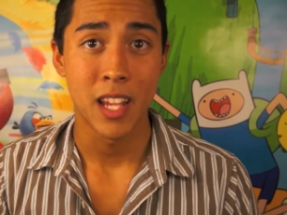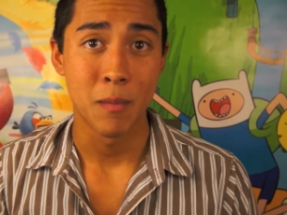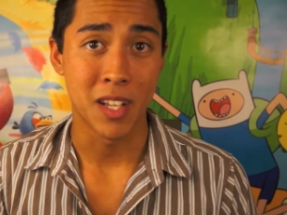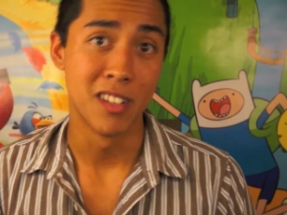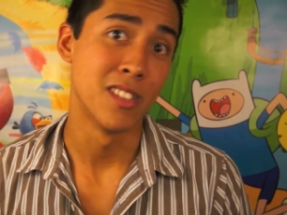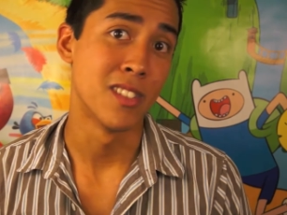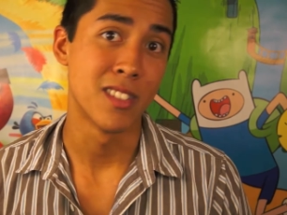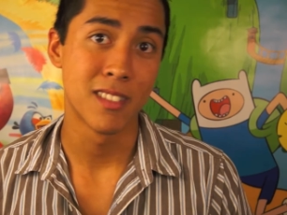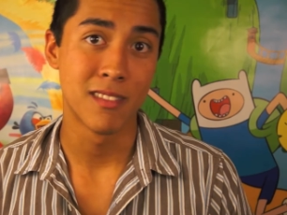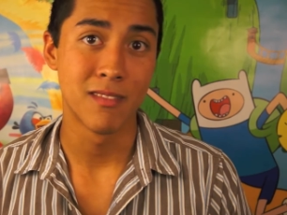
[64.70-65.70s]

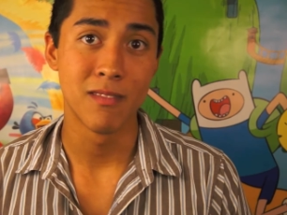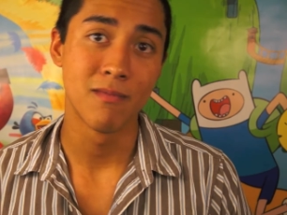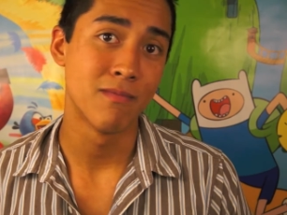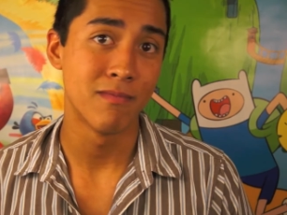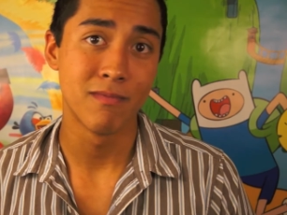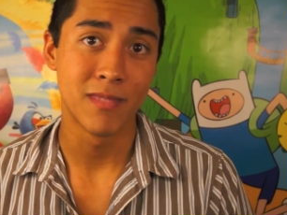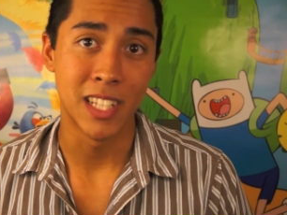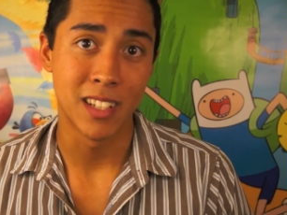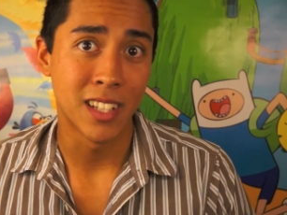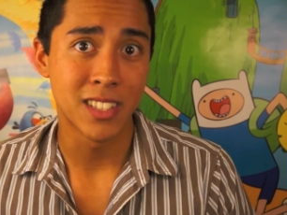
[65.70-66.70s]
Because
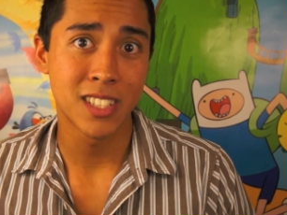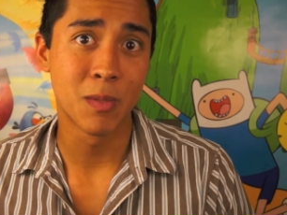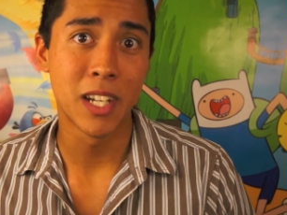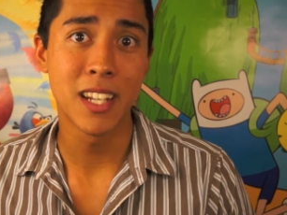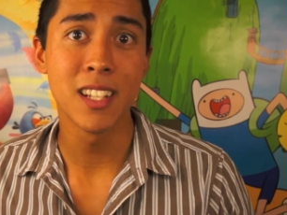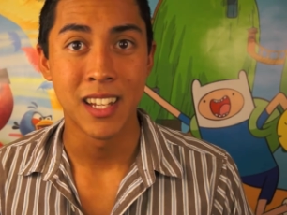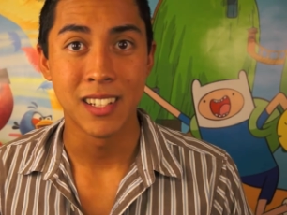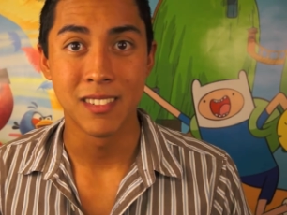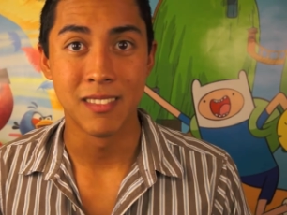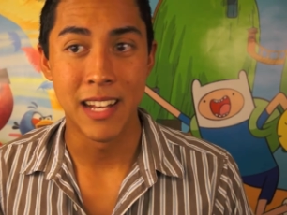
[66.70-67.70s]
that's just what it is.
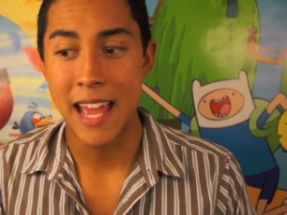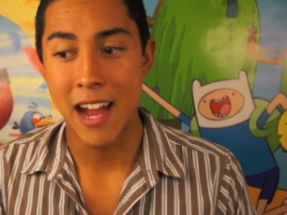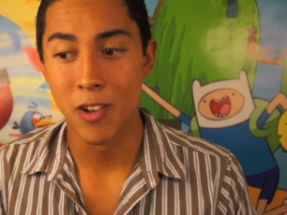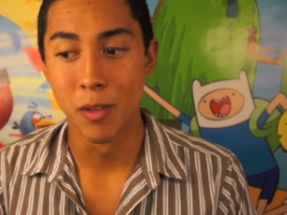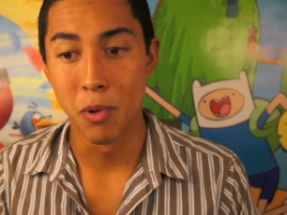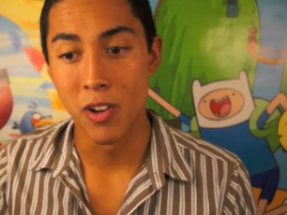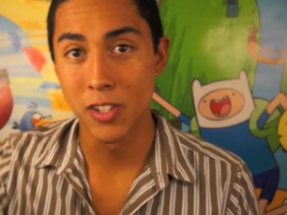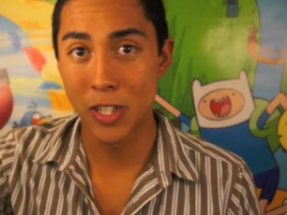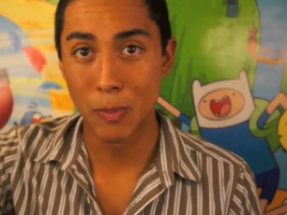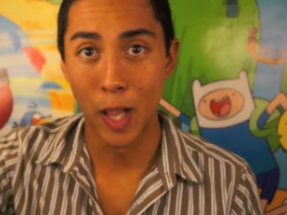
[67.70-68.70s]
Now the bar's
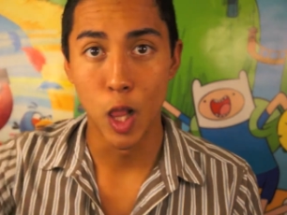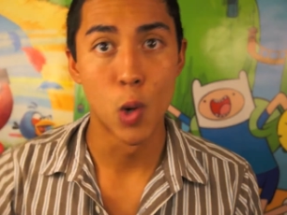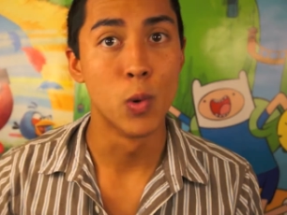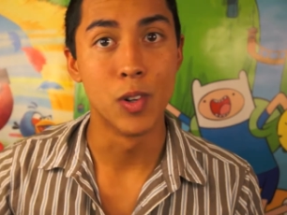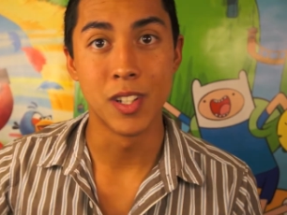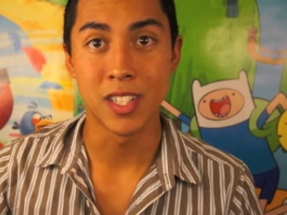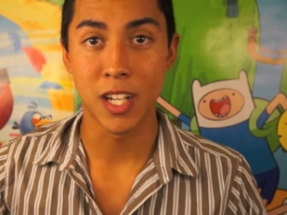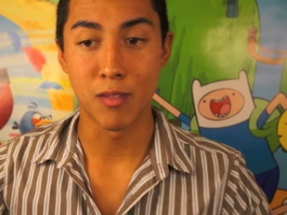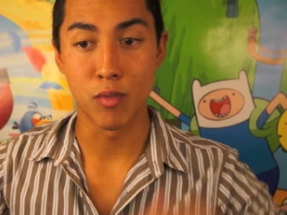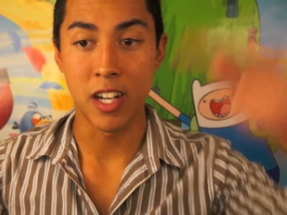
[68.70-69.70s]
just been lowered
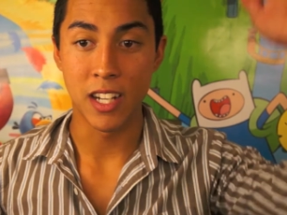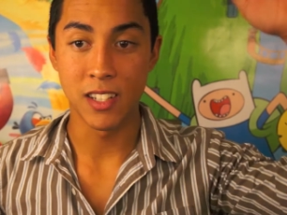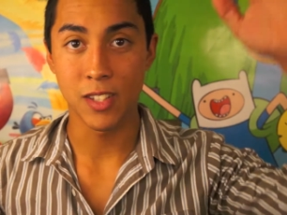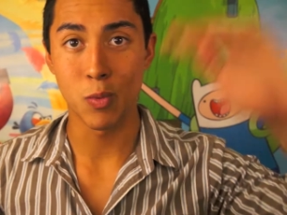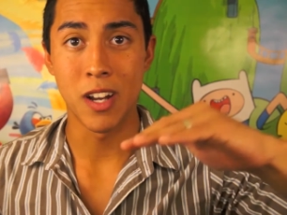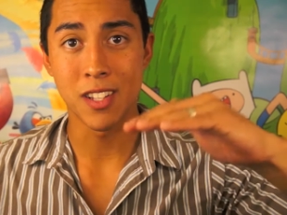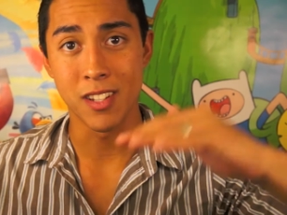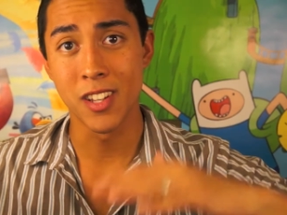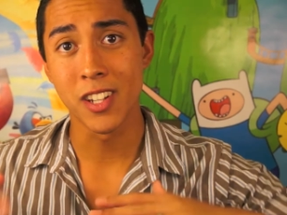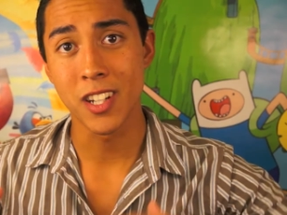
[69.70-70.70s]
instead of raised, whereas in
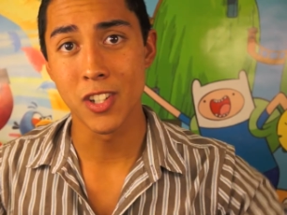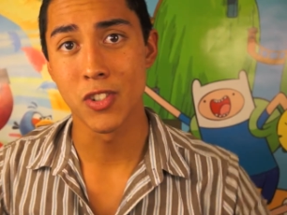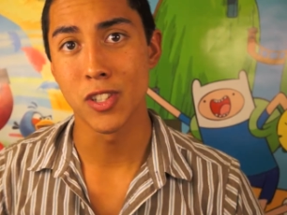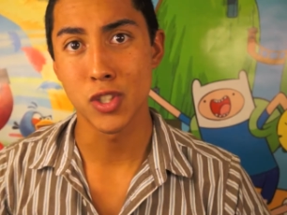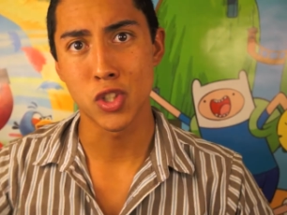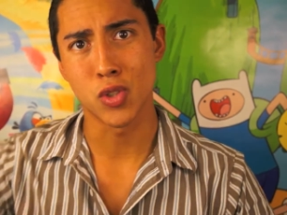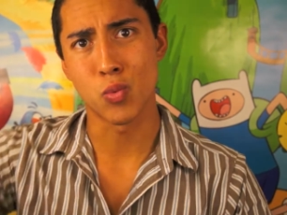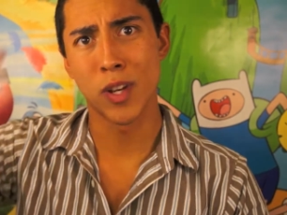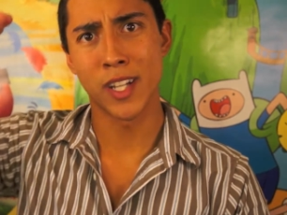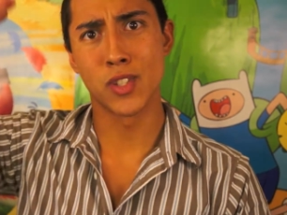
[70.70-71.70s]
other countries it's just
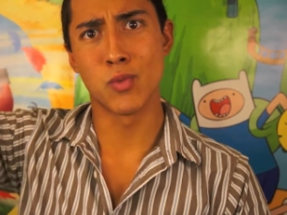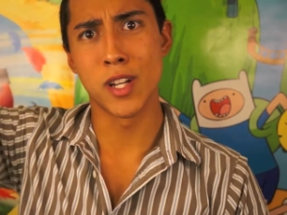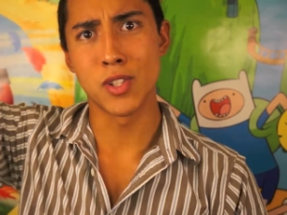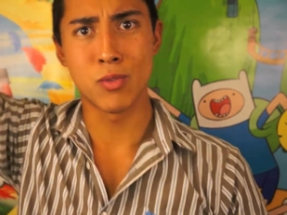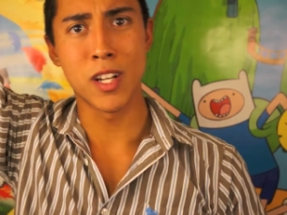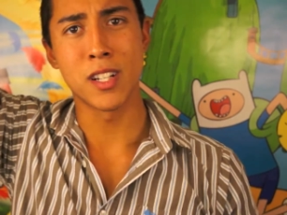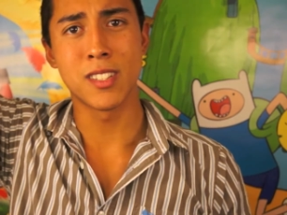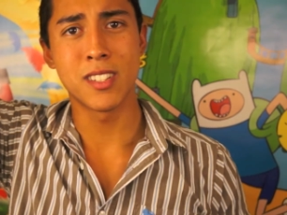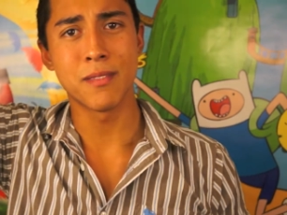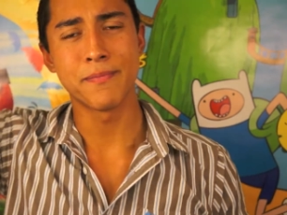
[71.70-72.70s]
raised, raised,
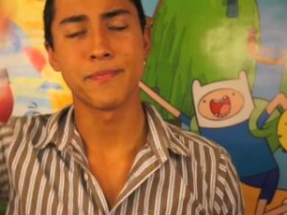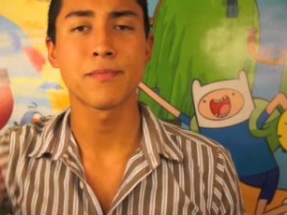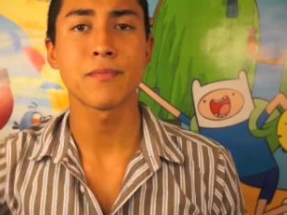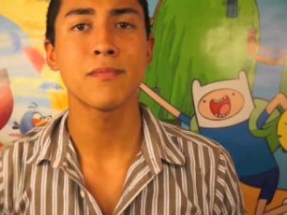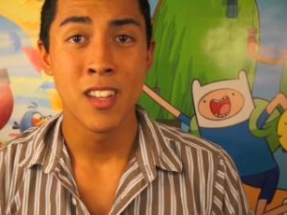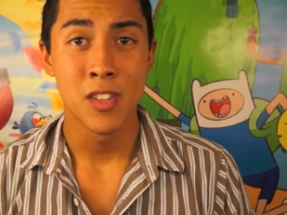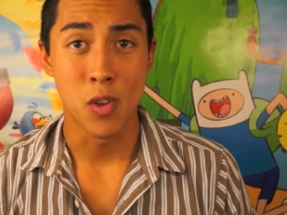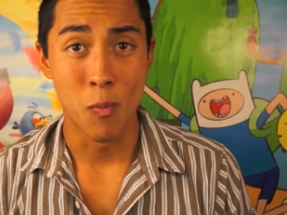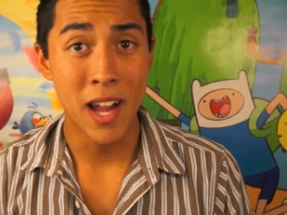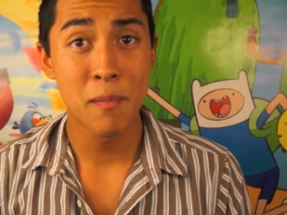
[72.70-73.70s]
raised.
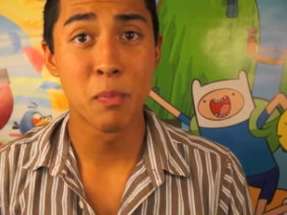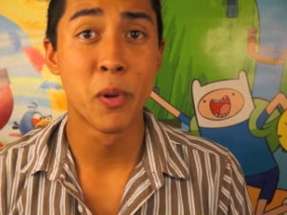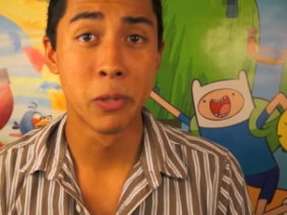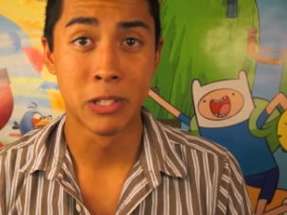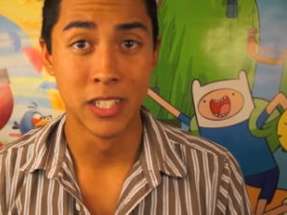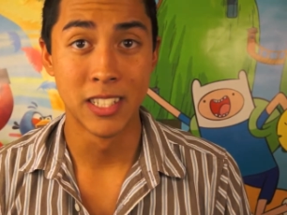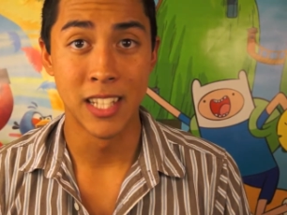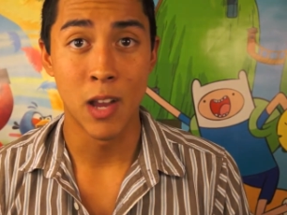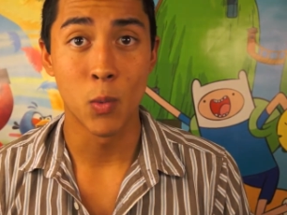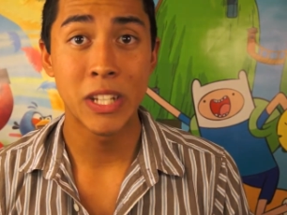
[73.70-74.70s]
So my proposal is
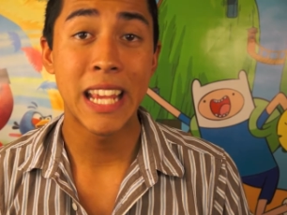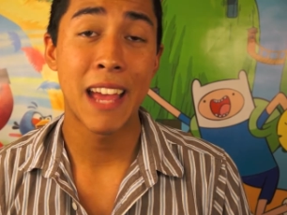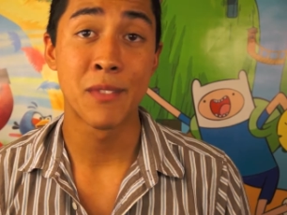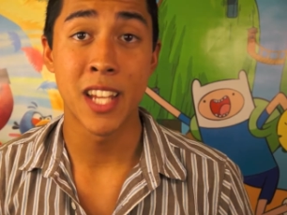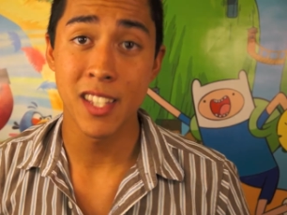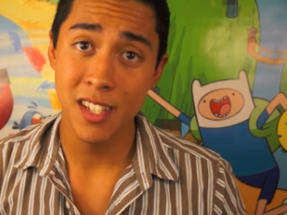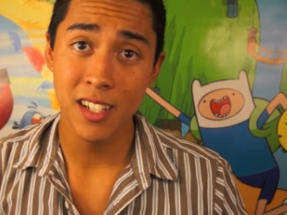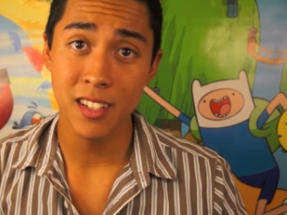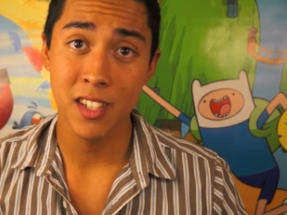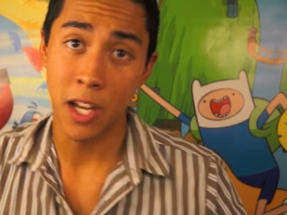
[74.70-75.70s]
that we had
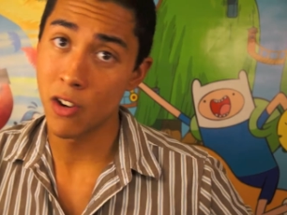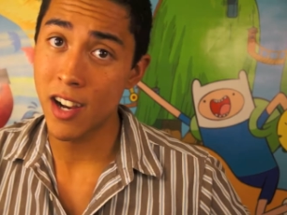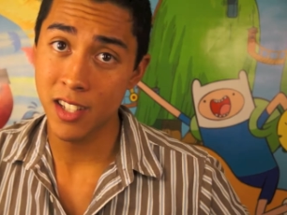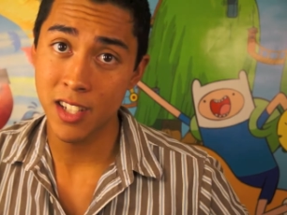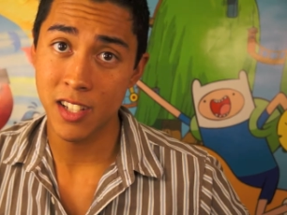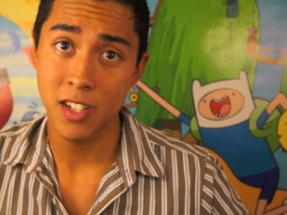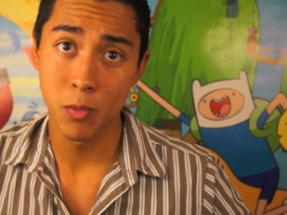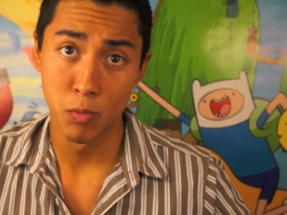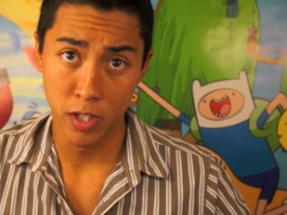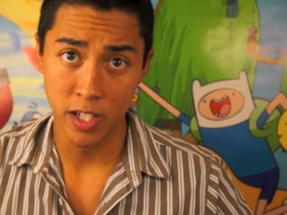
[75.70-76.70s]
testing, standardized testing
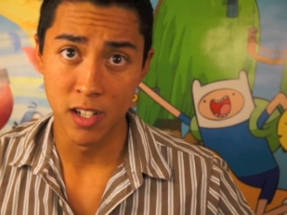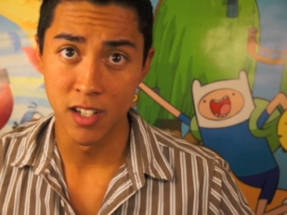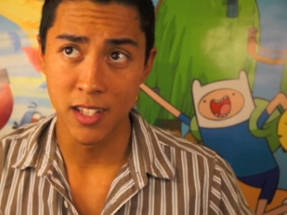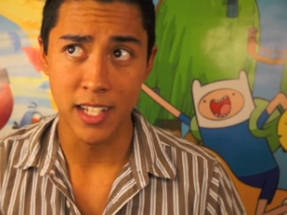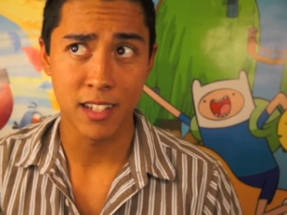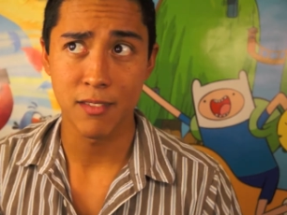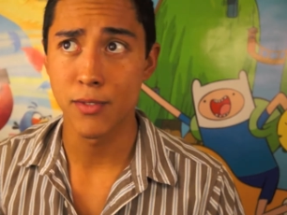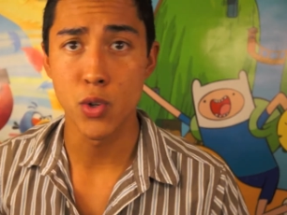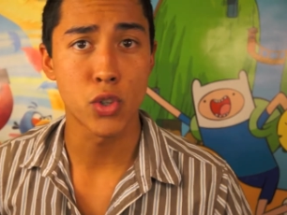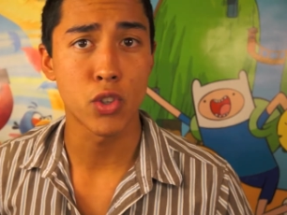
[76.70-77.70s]
when we were young, like
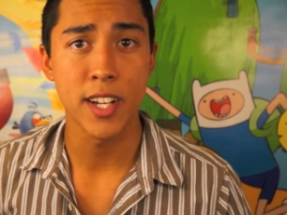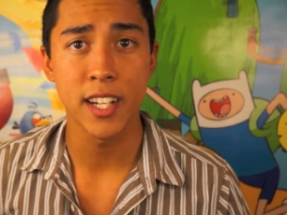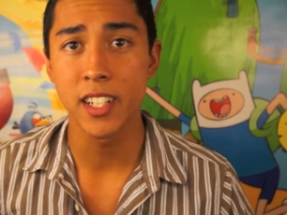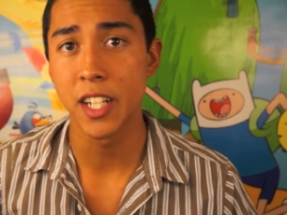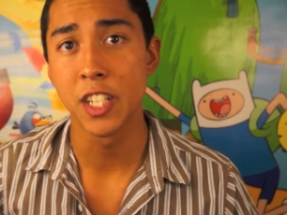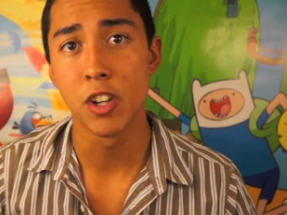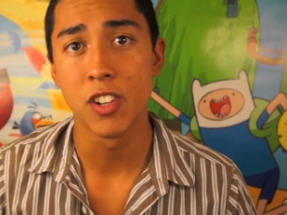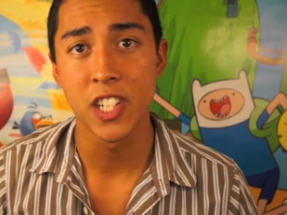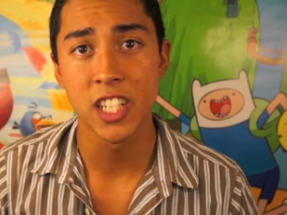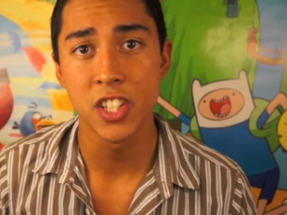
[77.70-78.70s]
first grade,
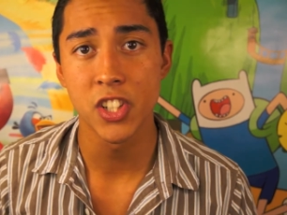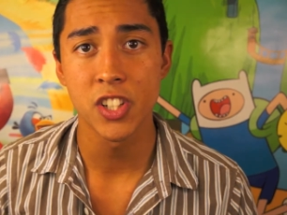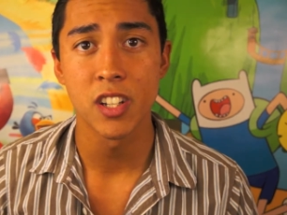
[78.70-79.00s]
kindergarten-ish,